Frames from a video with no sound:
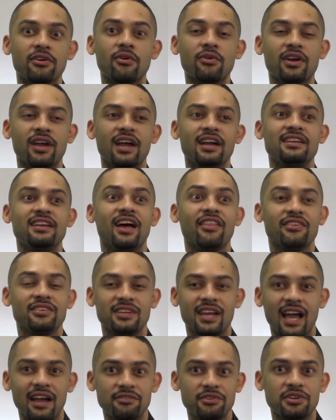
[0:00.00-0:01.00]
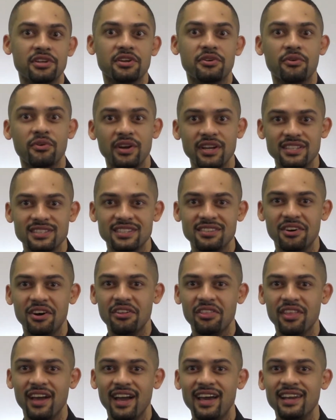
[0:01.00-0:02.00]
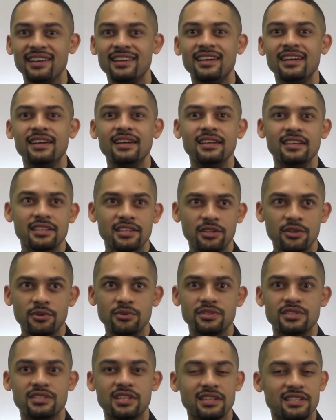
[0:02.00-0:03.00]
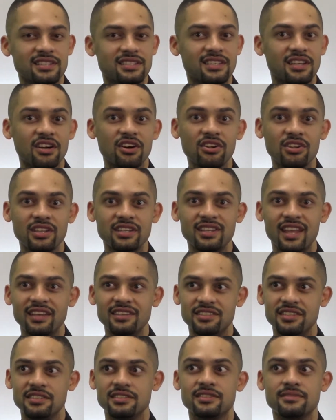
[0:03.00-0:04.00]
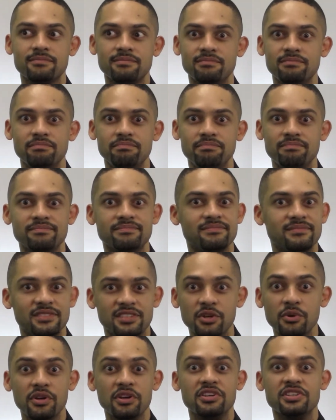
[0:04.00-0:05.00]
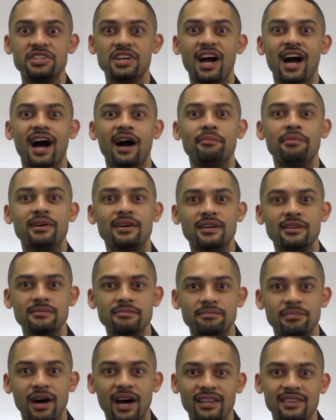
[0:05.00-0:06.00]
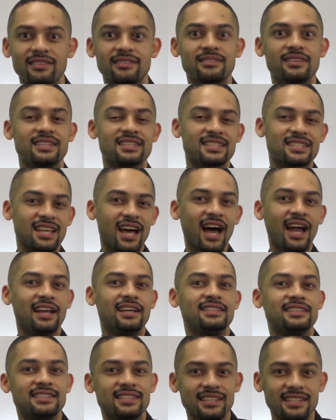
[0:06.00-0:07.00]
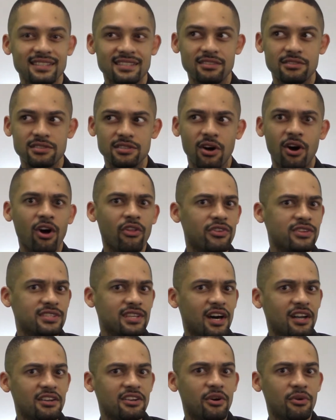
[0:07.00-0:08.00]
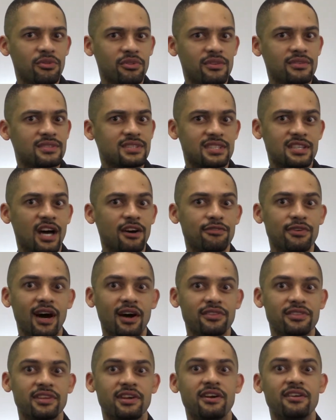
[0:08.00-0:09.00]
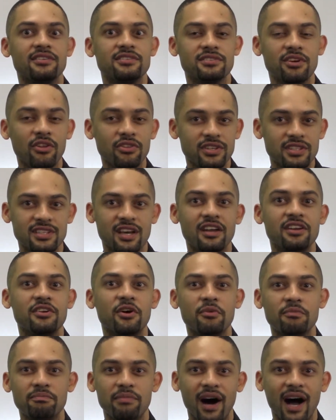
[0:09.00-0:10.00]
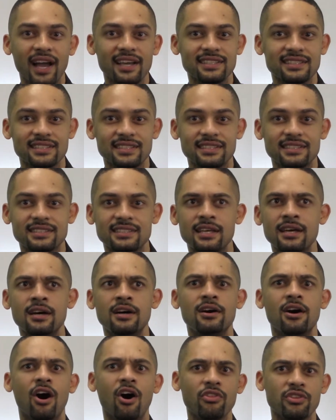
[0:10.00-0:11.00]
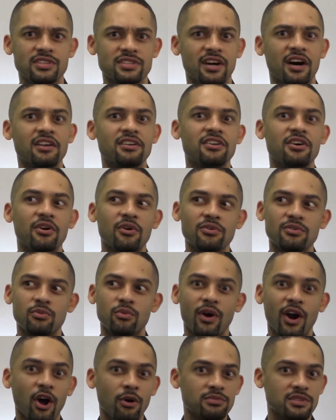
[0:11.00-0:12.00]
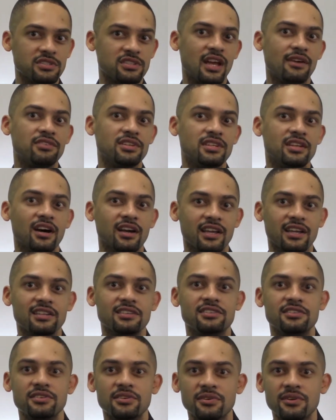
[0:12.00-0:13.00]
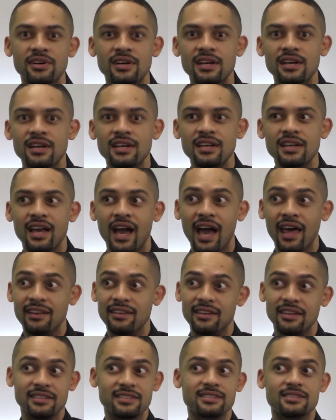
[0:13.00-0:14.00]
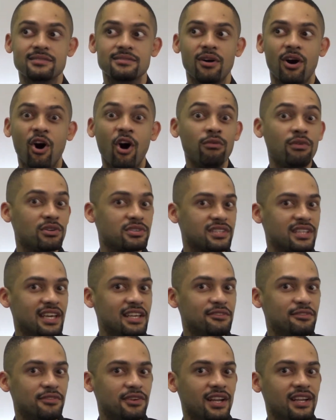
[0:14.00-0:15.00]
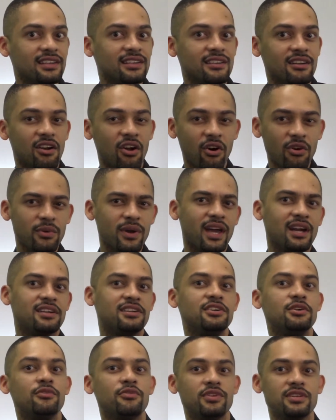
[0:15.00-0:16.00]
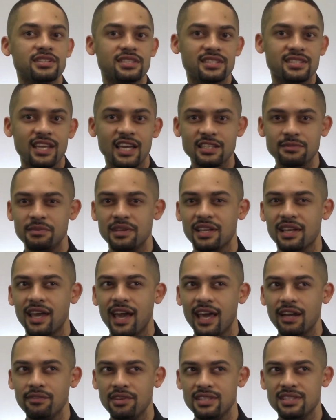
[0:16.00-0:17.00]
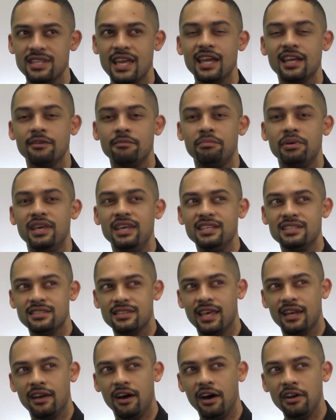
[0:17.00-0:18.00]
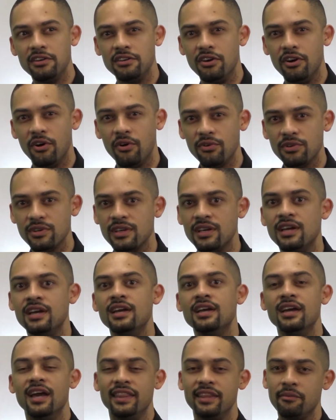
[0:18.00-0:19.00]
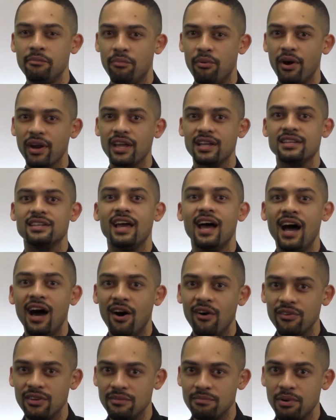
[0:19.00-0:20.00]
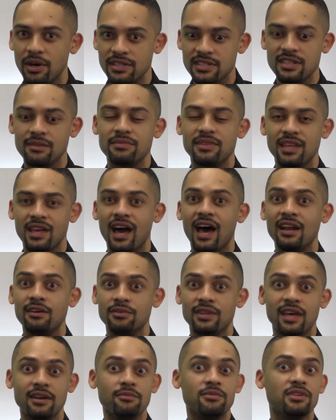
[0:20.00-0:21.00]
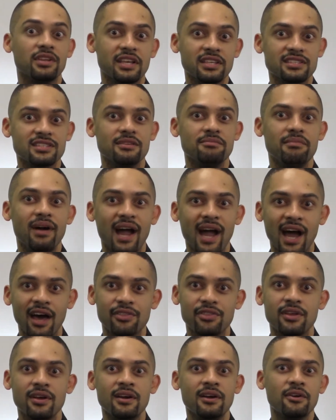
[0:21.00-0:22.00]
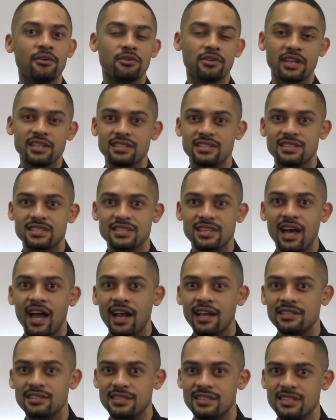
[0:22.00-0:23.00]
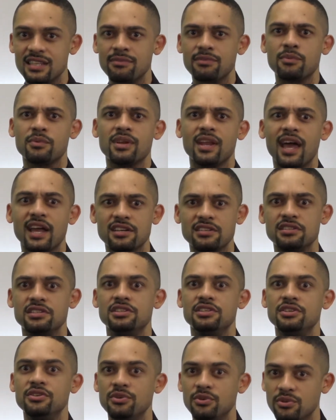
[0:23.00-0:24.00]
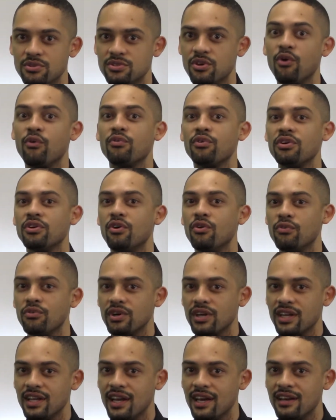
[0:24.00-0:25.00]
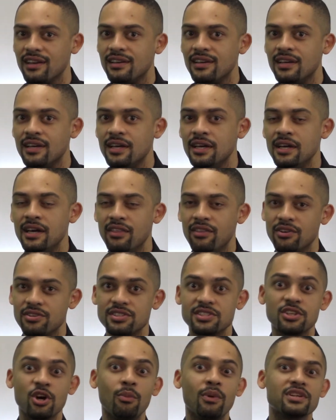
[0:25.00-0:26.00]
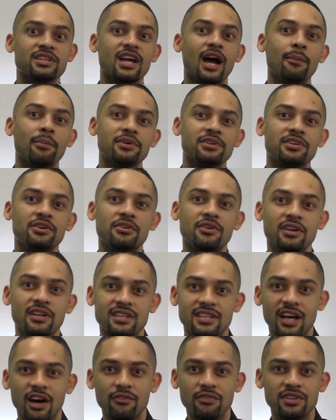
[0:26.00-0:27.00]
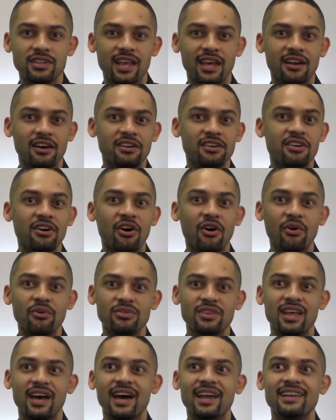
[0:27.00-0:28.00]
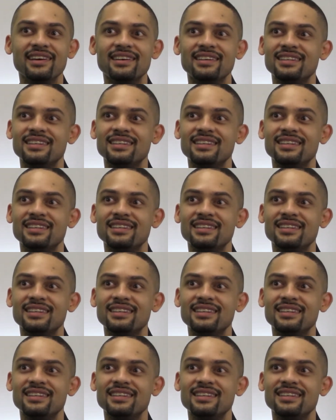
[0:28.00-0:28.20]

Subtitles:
okay, now that you have your degrees and all that, you sit still and then just do your job. But the science is there's all this unknown stuff out there. There's all these unknown biases, all these unknown realms that you haven't dug into. And it's almost infinite. And all we've got to do for this assessment academy is take a piece of that unknown and then bring it down and put something on it that relates to math, relates to science, and something we can actually use over and over again. And there's so much opportunity to delve into that unknown that